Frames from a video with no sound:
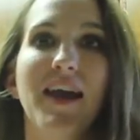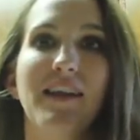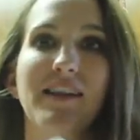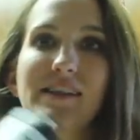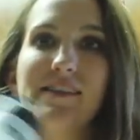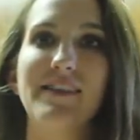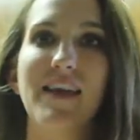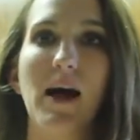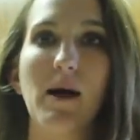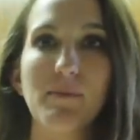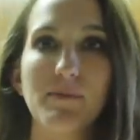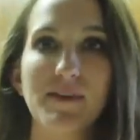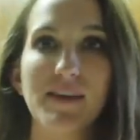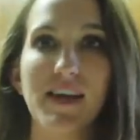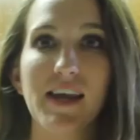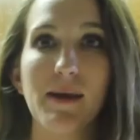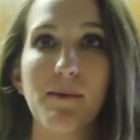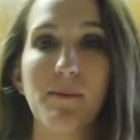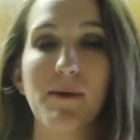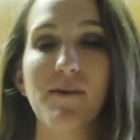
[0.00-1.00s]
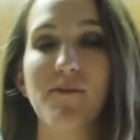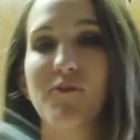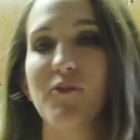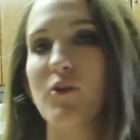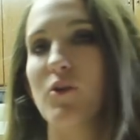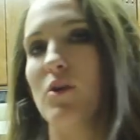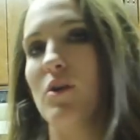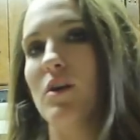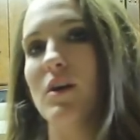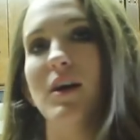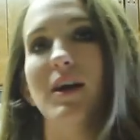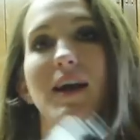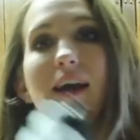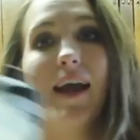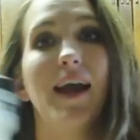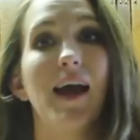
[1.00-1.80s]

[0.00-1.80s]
This helps to keep me full,